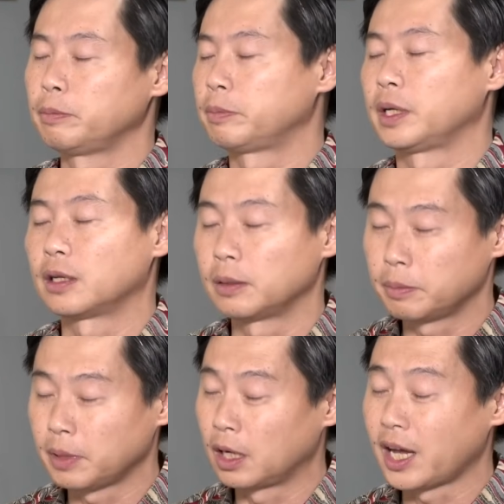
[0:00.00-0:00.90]
being
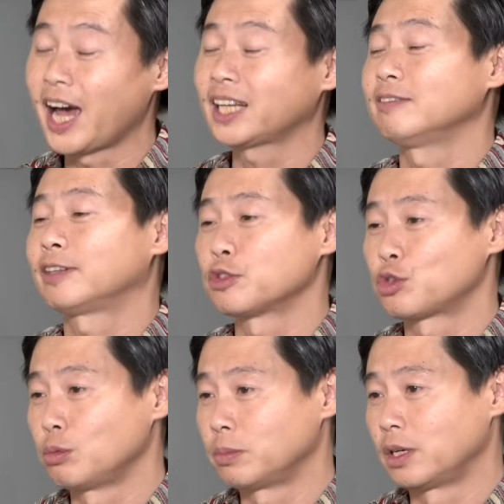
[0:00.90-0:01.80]
an active
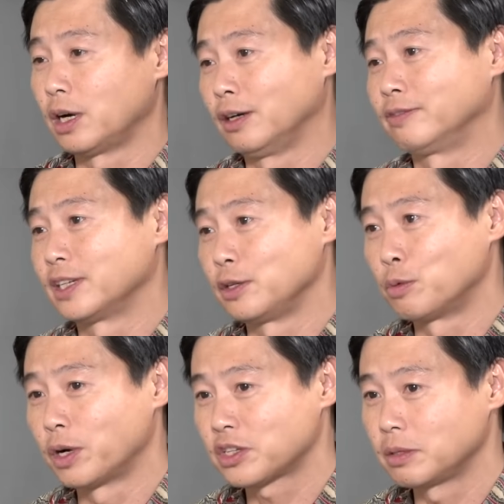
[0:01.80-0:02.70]
consumer of the
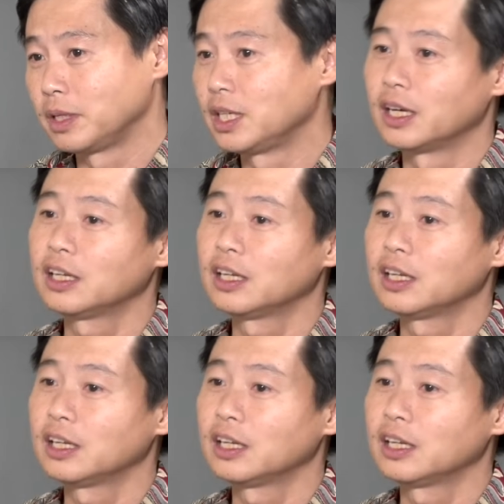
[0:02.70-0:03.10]
Western media,